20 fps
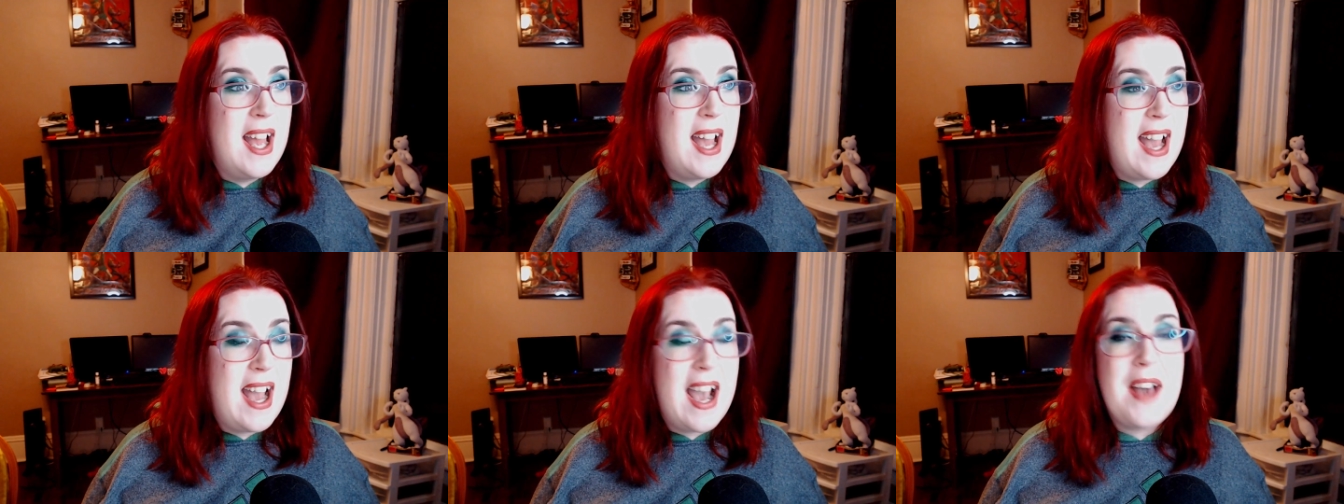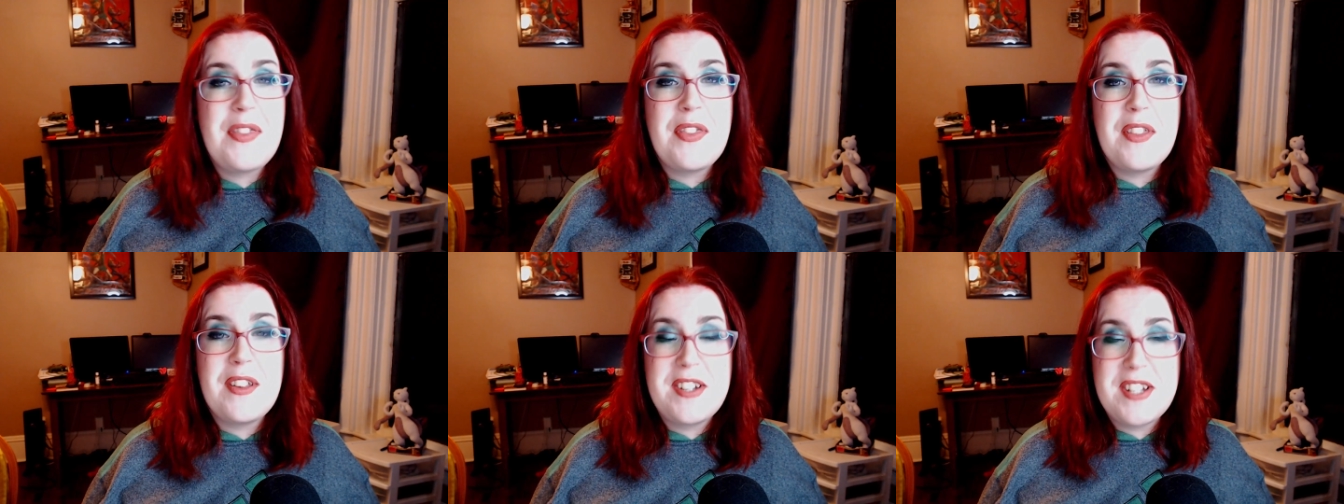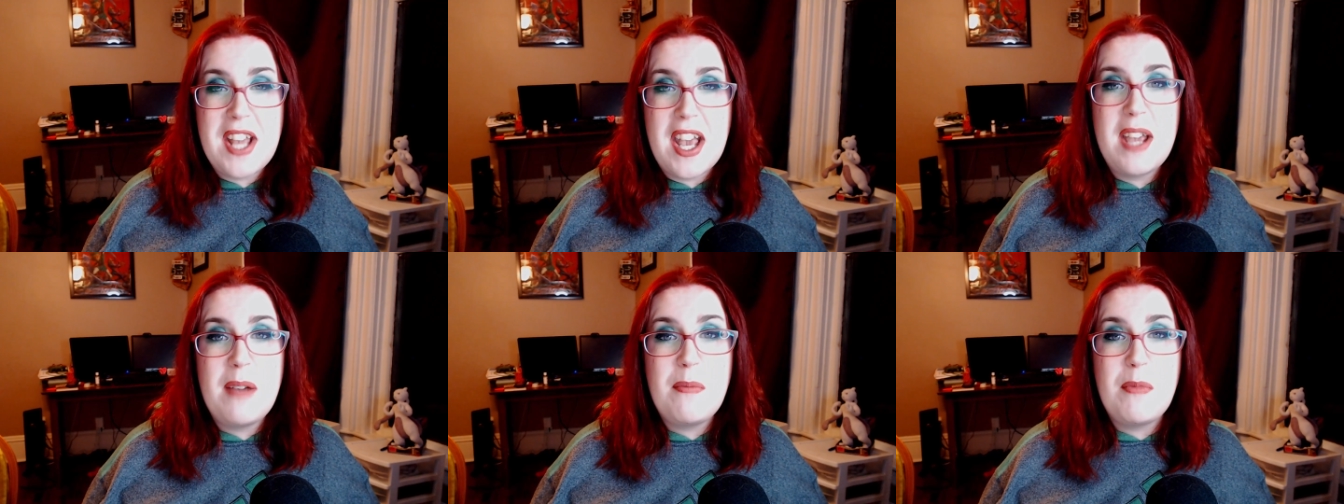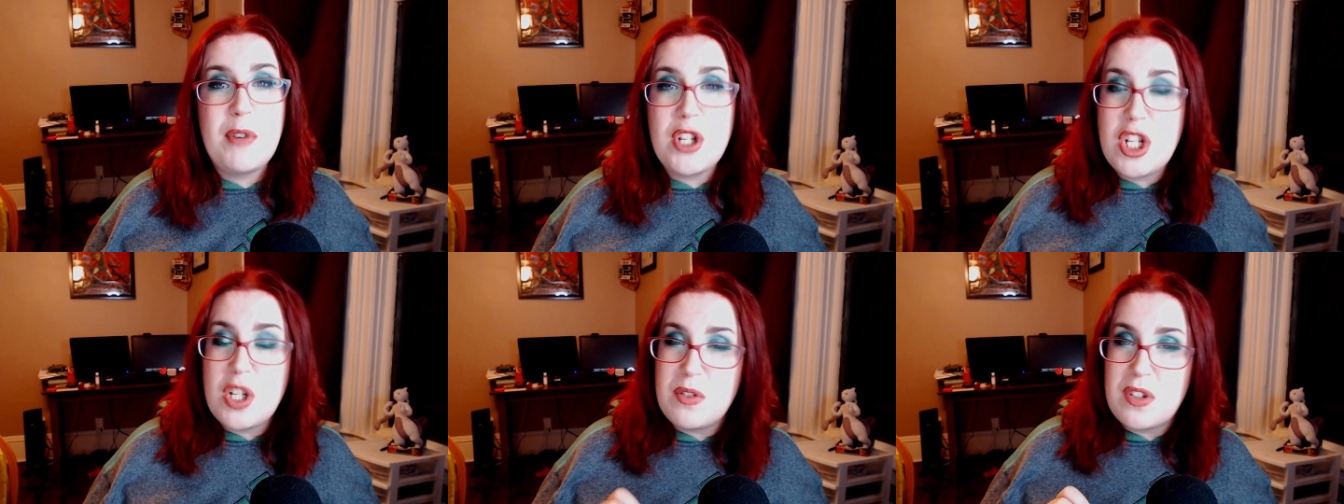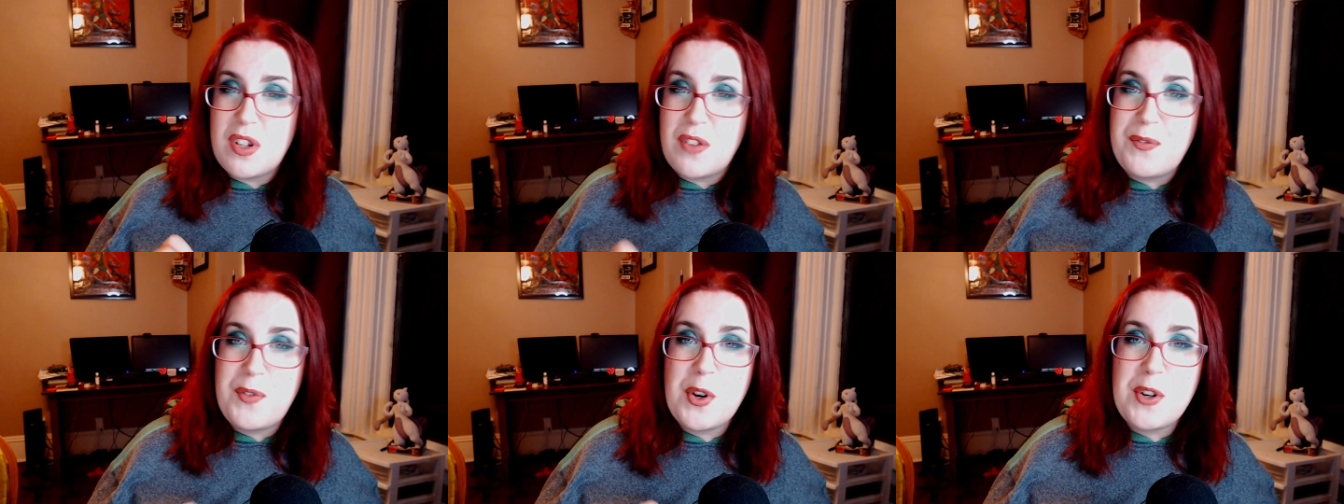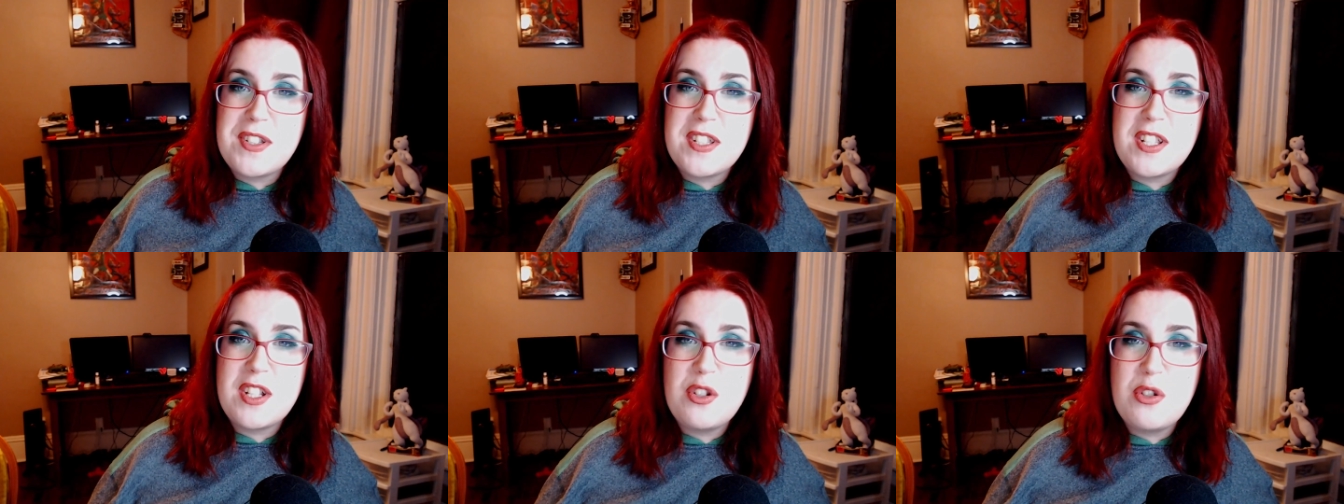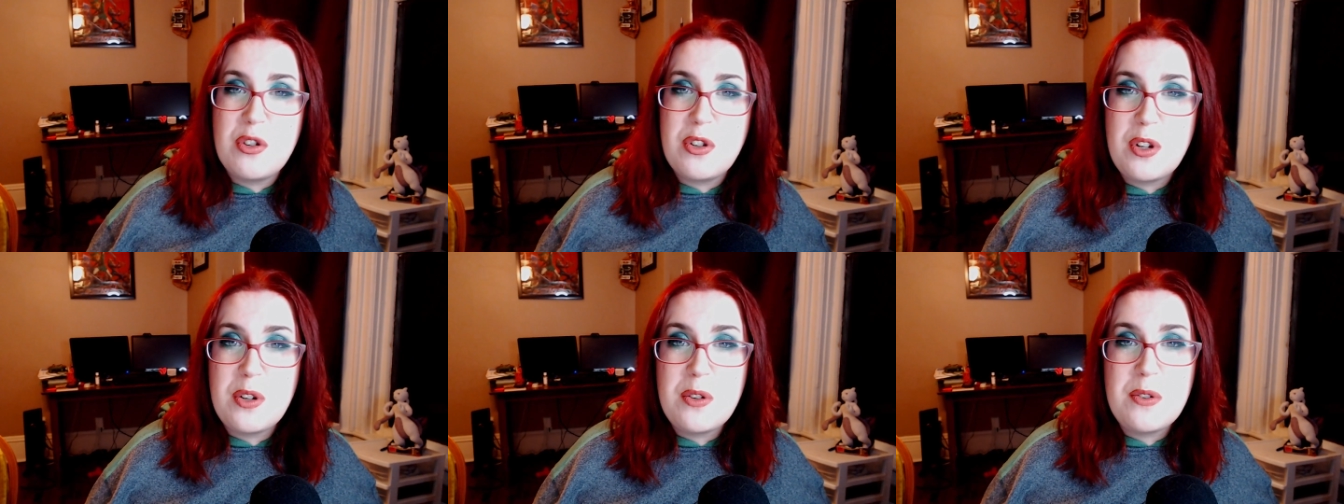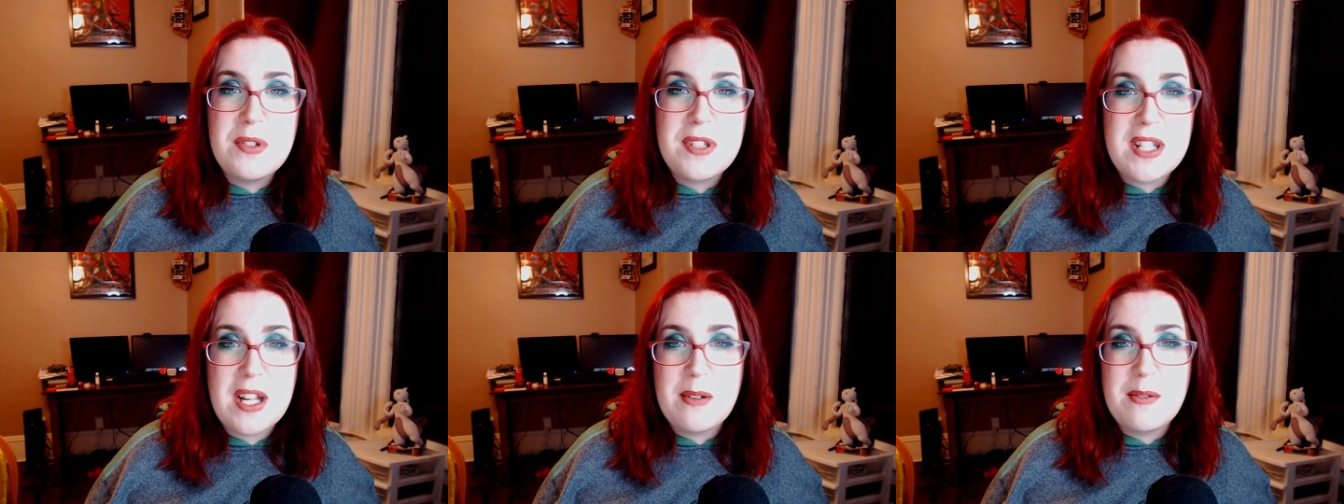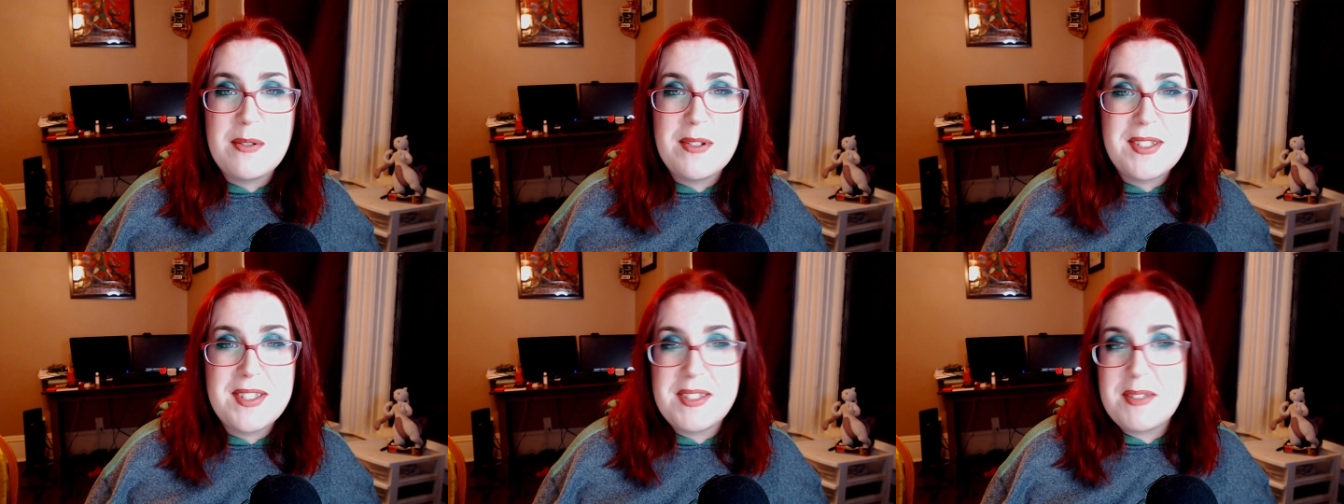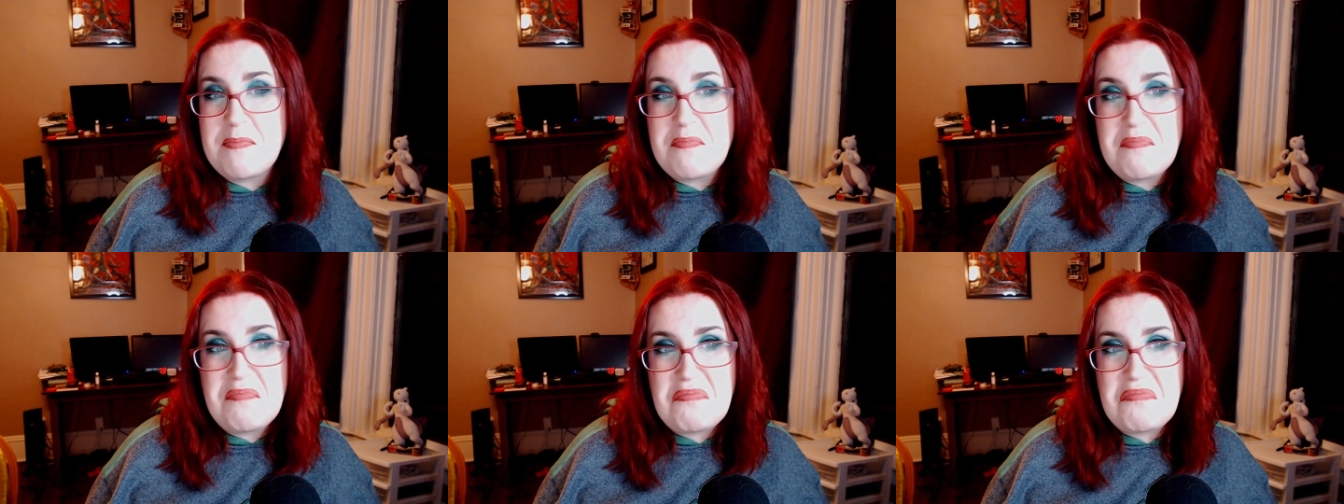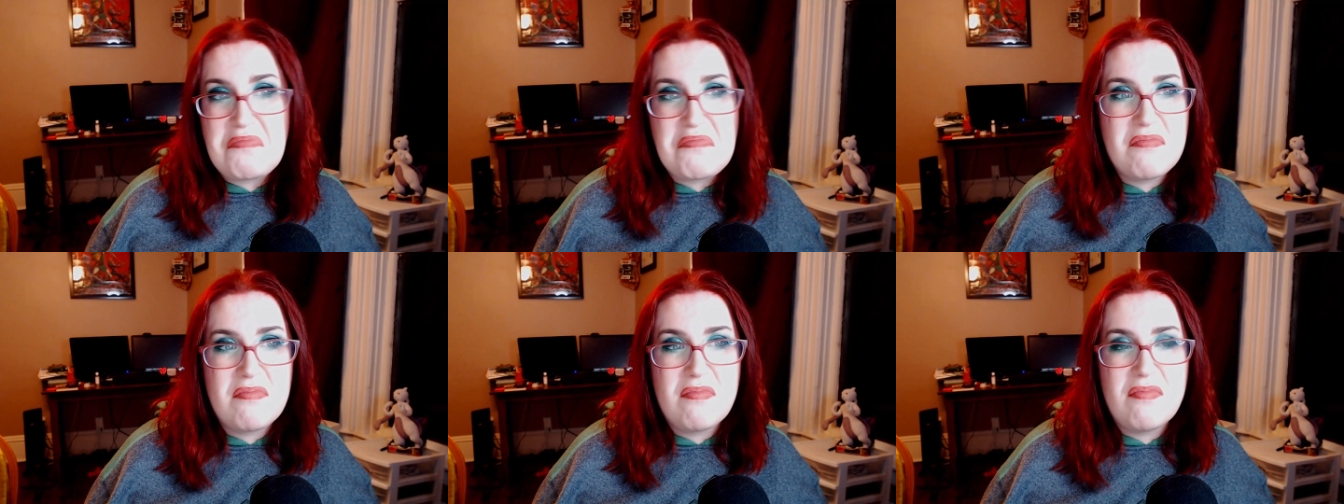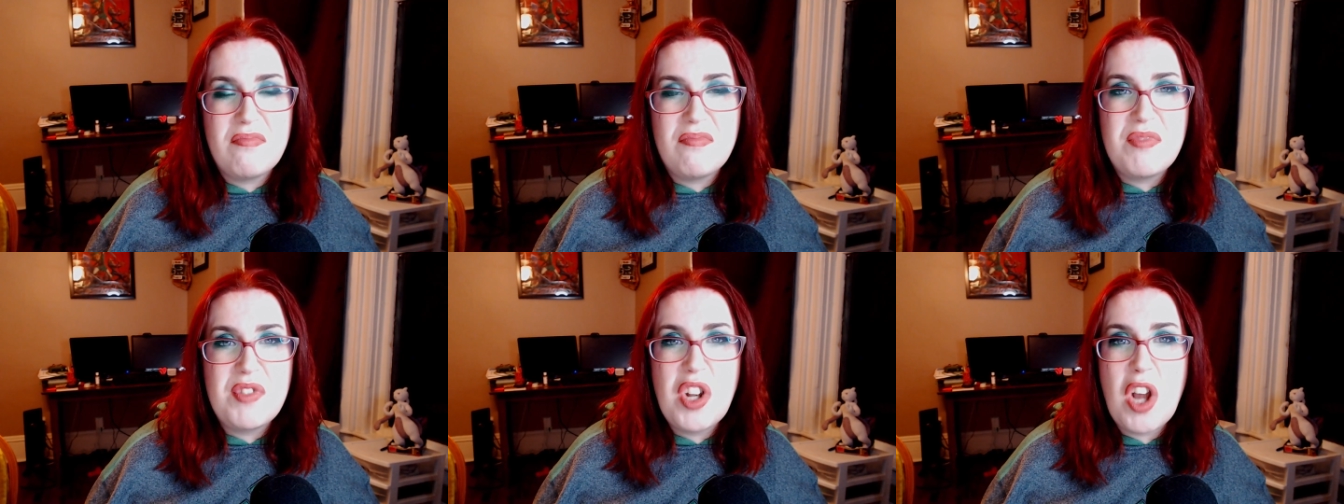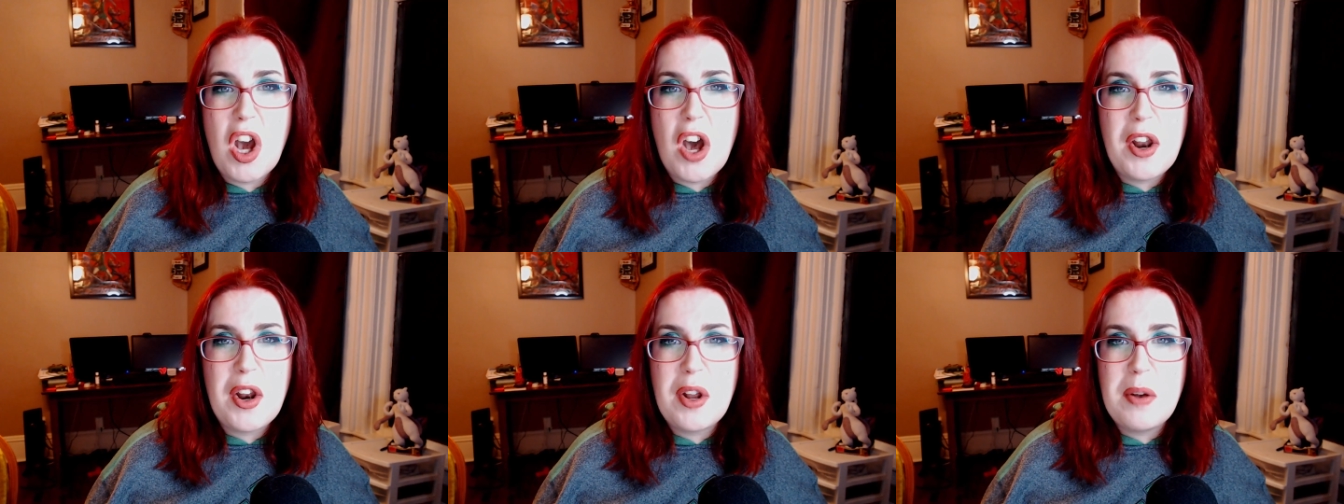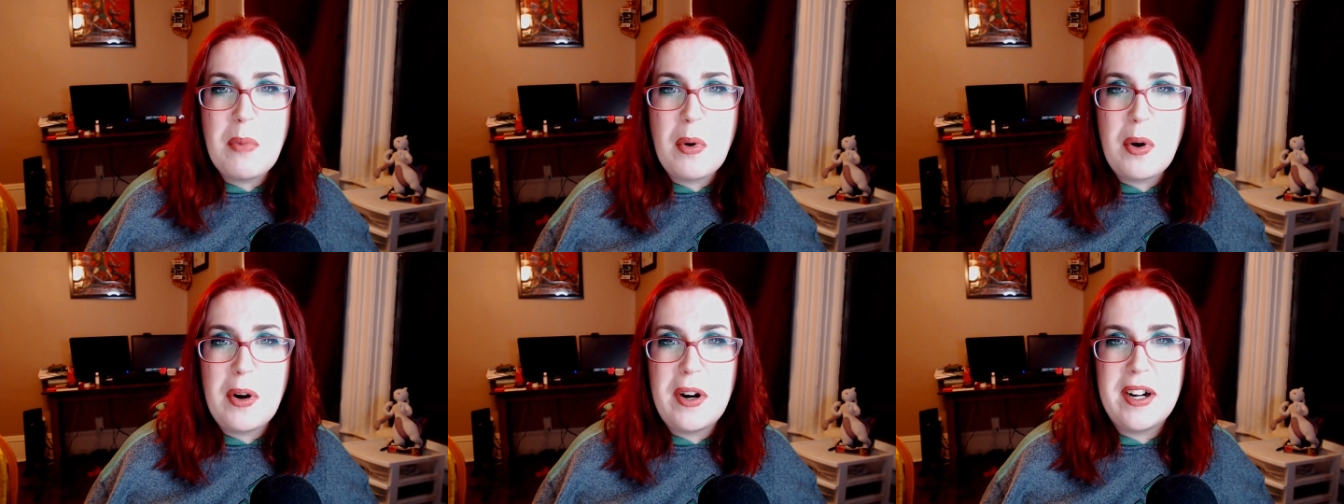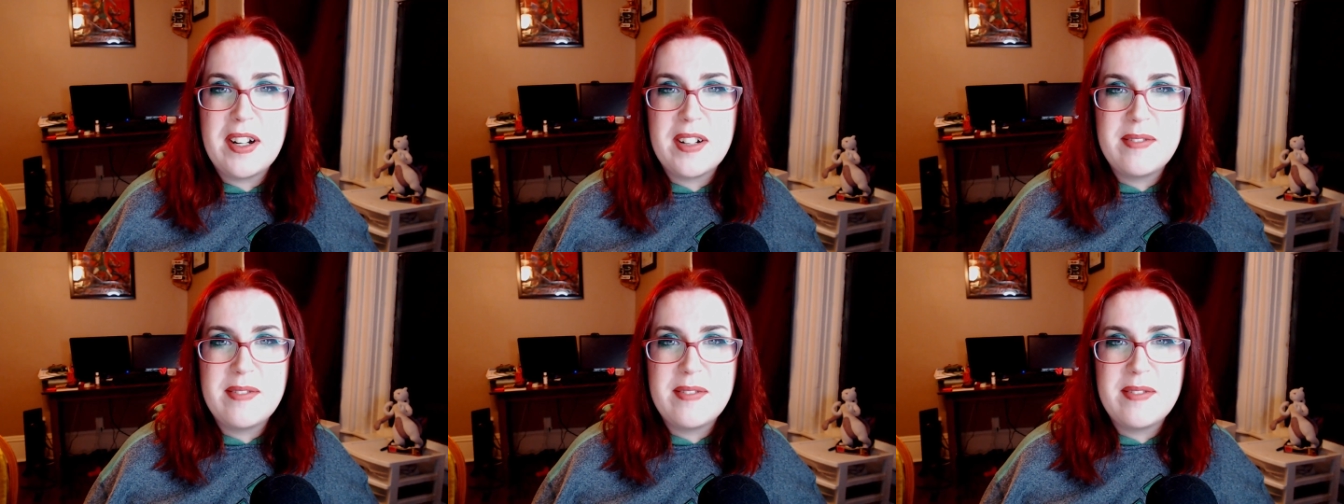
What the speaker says: At the time when she was first introduced, I was not on board.